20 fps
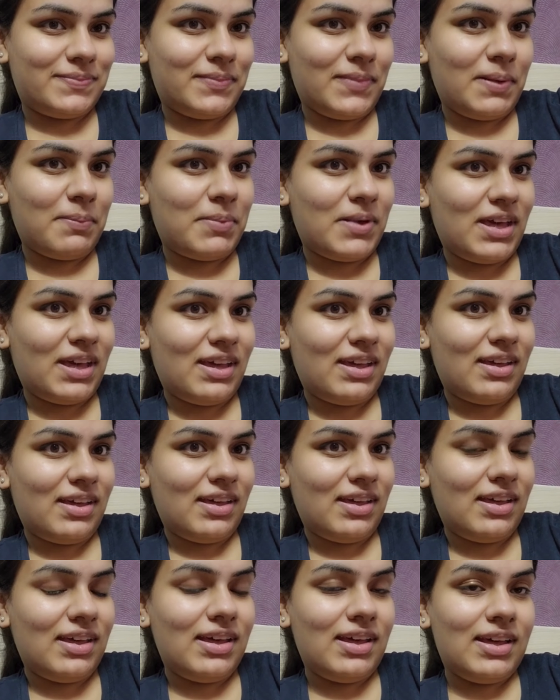Bye bye.
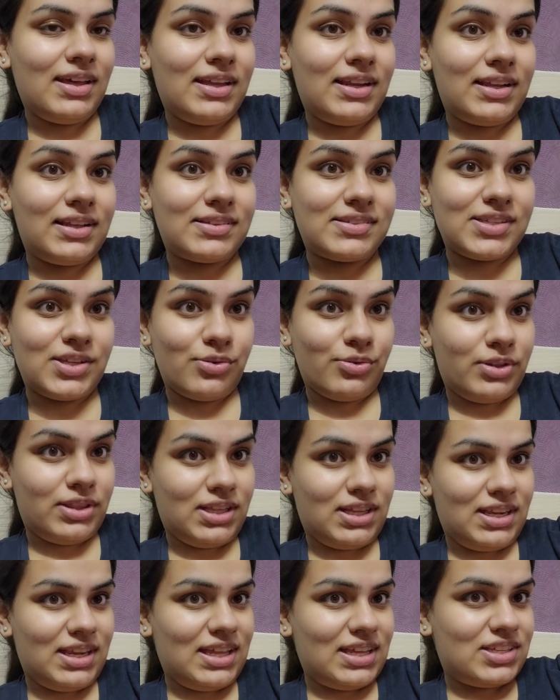See you in
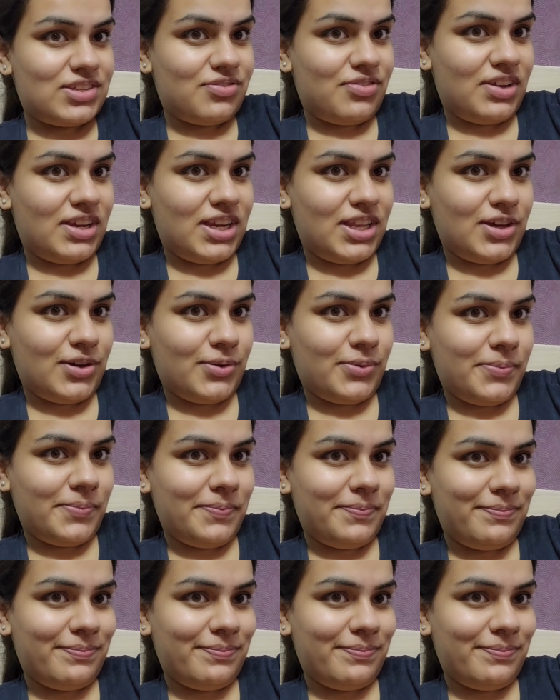the next video.